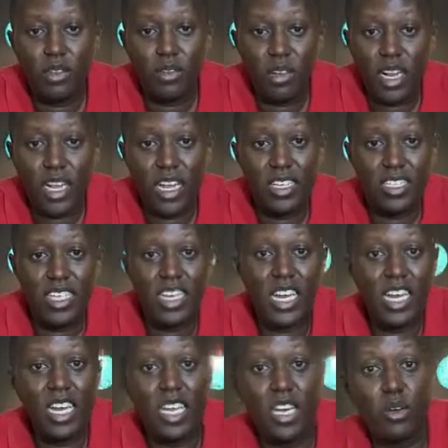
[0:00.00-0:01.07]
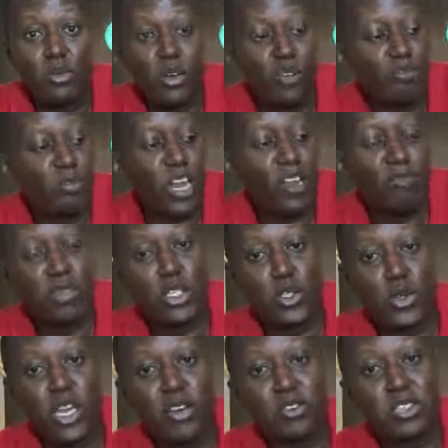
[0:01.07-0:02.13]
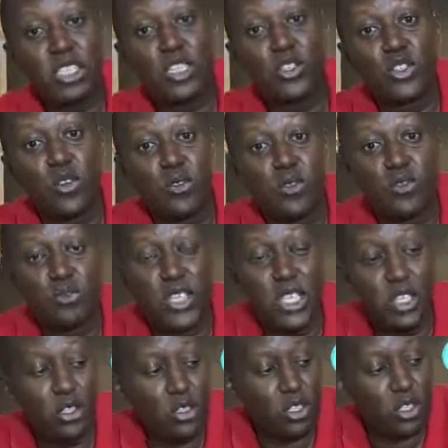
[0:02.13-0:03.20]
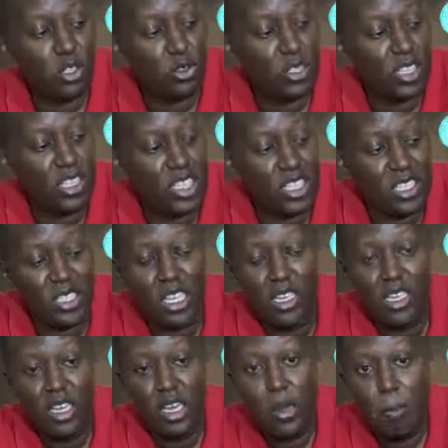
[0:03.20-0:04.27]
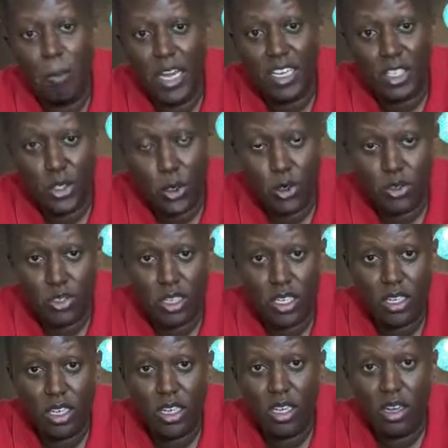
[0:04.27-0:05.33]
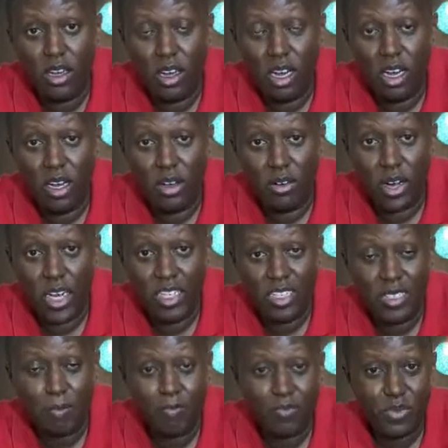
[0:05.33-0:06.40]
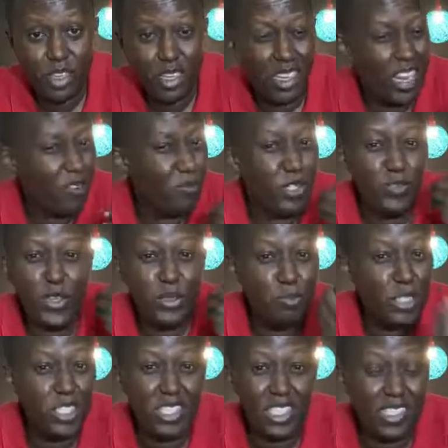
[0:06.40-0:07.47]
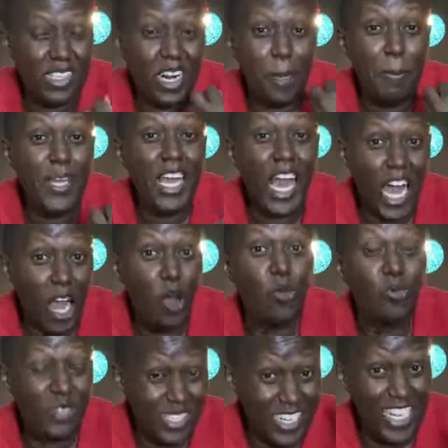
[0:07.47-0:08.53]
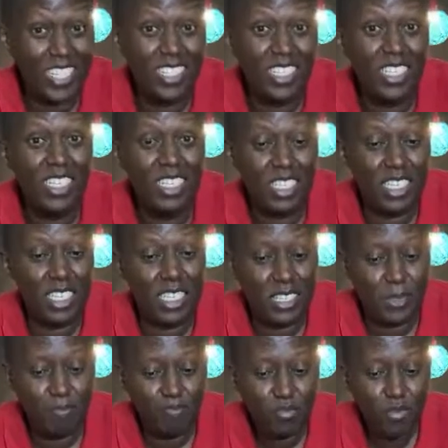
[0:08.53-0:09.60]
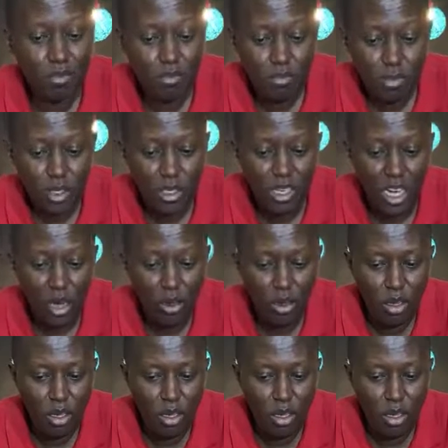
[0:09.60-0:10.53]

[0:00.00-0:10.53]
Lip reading: like I said earlier, I've been doing a series of videos using this Mary's Gold rice, and I've even been describing how tasty it is. Now,